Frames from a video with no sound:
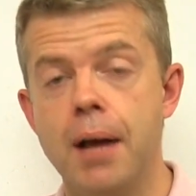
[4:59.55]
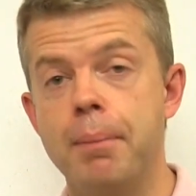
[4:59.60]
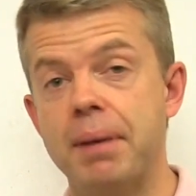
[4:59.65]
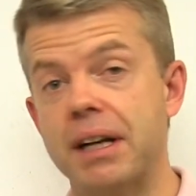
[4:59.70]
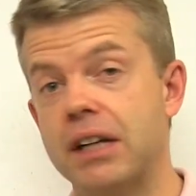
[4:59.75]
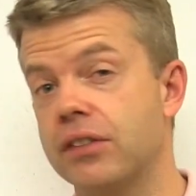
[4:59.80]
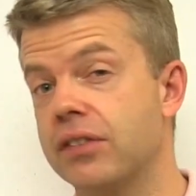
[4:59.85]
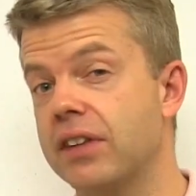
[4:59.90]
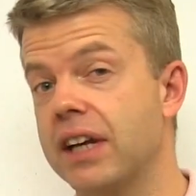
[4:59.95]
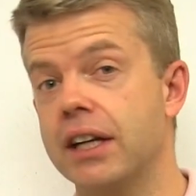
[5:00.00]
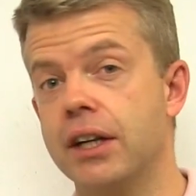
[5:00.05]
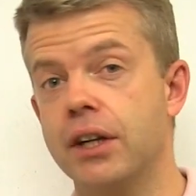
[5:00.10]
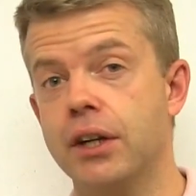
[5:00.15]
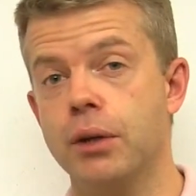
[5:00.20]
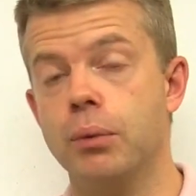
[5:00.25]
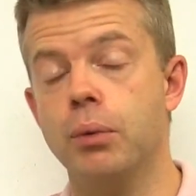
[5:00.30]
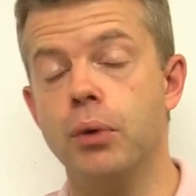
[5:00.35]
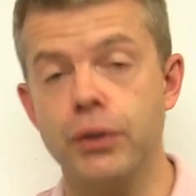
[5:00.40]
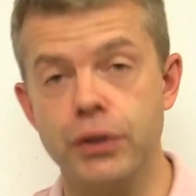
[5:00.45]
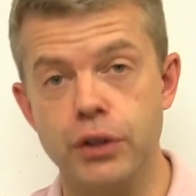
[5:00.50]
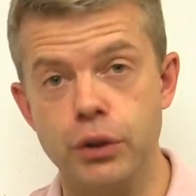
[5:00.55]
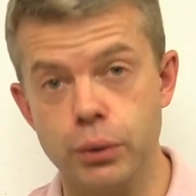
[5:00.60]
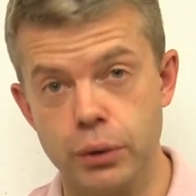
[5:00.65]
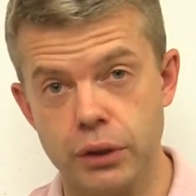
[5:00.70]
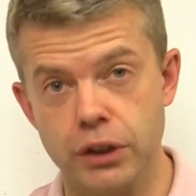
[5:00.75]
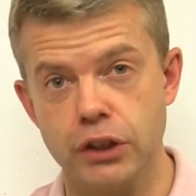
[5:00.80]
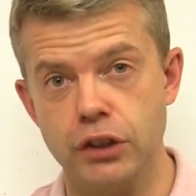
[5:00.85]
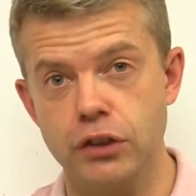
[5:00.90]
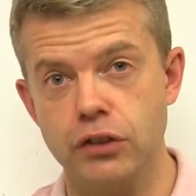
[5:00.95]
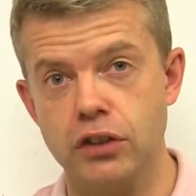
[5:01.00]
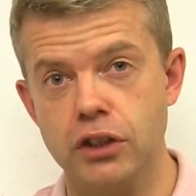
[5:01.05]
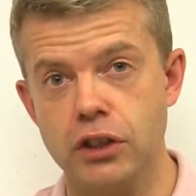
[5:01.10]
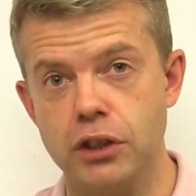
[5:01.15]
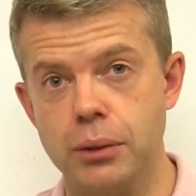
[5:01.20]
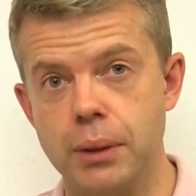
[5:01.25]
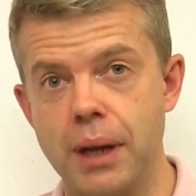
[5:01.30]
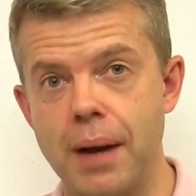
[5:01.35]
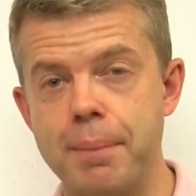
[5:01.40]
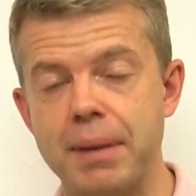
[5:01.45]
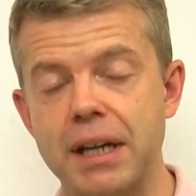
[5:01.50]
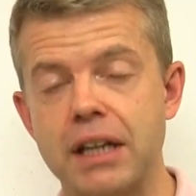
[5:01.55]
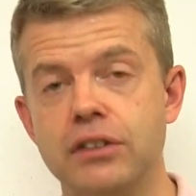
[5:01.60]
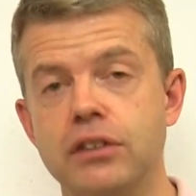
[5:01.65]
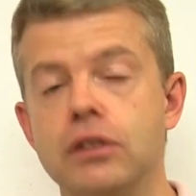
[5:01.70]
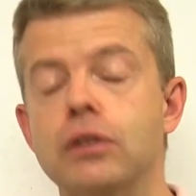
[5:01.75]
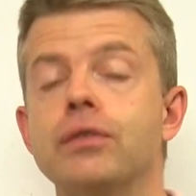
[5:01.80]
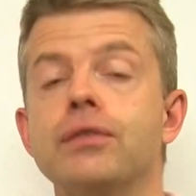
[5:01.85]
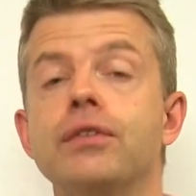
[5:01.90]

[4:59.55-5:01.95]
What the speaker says: because they don't know what you're going to do, and because it's